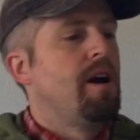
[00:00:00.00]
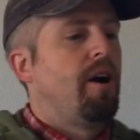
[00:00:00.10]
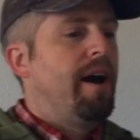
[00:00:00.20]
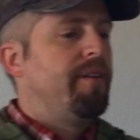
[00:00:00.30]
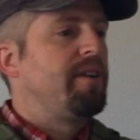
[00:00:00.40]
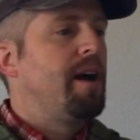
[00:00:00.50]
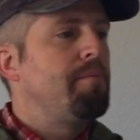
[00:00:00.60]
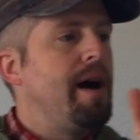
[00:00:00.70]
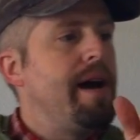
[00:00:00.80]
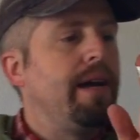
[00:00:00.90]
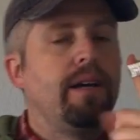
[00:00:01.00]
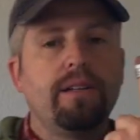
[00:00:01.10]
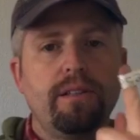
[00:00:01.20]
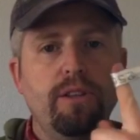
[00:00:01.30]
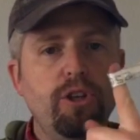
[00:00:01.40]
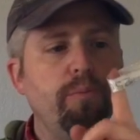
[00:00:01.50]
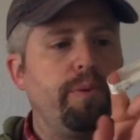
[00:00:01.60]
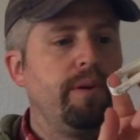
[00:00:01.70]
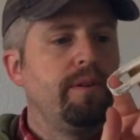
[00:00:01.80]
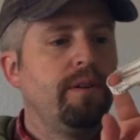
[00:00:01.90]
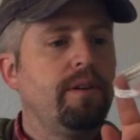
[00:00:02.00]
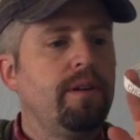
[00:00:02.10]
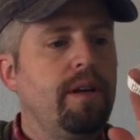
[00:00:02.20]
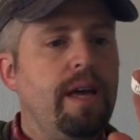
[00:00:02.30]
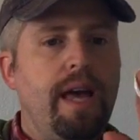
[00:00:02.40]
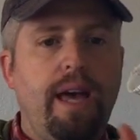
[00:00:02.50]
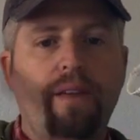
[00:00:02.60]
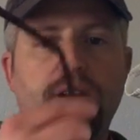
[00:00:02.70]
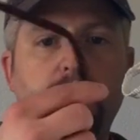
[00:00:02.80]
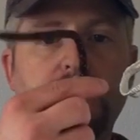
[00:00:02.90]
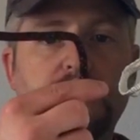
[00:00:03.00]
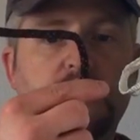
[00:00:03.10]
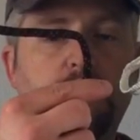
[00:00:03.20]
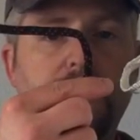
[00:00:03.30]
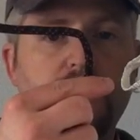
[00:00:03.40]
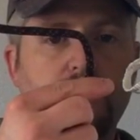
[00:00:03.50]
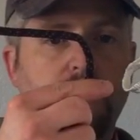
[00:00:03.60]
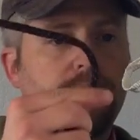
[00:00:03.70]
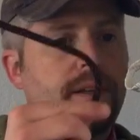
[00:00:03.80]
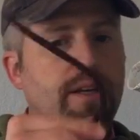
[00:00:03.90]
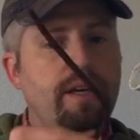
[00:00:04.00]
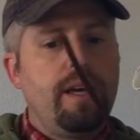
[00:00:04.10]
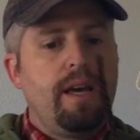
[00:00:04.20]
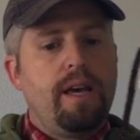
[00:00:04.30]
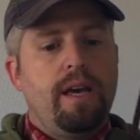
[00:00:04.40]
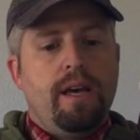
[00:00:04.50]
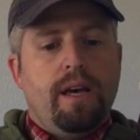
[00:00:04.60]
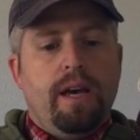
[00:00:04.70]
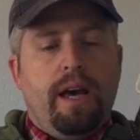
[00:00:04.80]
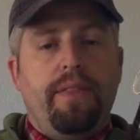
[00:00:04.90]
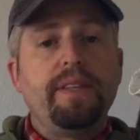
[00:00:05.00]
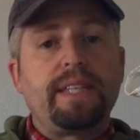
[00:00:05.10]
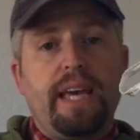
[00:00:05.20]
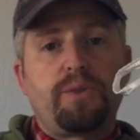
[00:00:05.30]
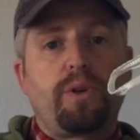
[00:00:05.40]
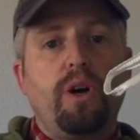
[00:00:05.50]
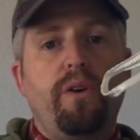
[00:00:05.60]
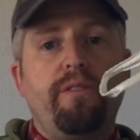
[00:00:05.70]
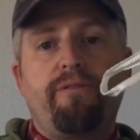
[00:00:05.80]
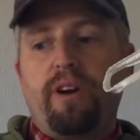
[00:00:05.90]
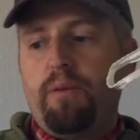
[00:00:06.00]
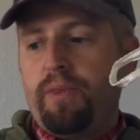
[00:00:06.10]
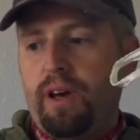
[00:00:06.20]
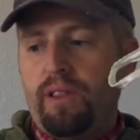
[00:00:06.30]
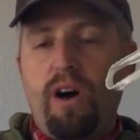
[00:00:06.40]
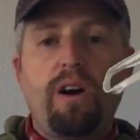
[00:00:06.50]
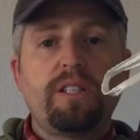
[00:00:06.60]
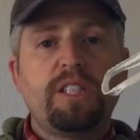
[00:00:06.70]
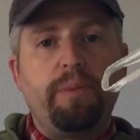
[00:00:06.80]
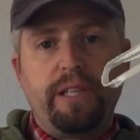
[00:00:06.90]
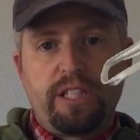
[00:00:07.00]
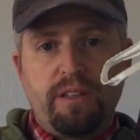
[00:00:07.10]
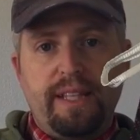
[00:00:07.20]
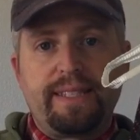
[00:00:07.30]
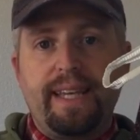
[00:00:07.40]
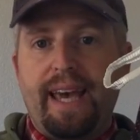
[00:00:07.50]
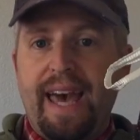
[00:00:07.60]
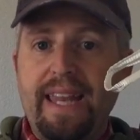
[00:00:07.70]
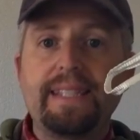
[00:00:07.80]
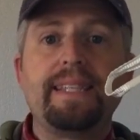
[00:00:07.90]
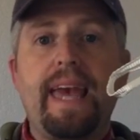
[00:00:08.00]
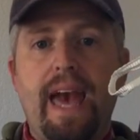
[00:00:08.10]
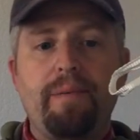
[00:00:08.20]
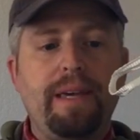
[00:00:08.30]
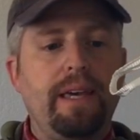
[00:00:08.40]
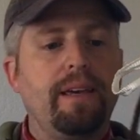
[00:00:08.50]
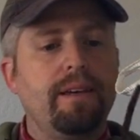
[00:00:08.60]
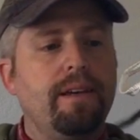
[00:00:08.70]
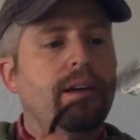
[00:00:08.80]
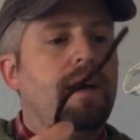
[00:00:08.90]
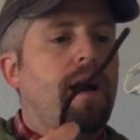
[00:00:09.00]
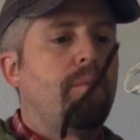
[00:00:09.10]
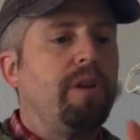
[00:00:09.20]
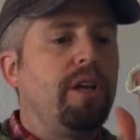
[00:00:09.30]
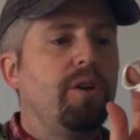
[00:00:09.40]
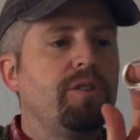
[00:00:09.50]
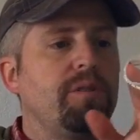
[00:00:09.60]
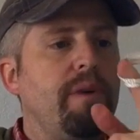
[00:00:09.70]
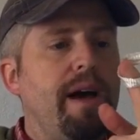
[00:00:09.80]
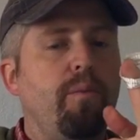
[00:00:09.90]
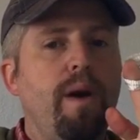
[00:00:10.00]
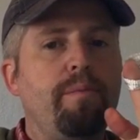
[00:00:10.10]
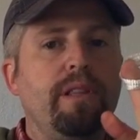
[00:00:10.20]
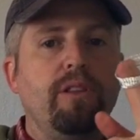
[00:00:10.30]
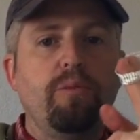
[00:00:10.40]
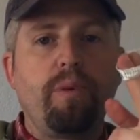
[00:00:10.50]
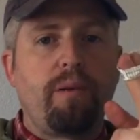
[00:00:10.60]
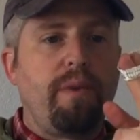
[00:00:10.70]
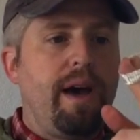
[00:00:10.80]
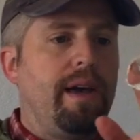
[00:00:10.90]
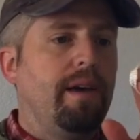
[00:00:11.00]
All right, I've got my loop and I've got my suspension. In this case, we're going from a long suspension, let's say a Hennessy hammock. I'm going to go to my webbing loop on my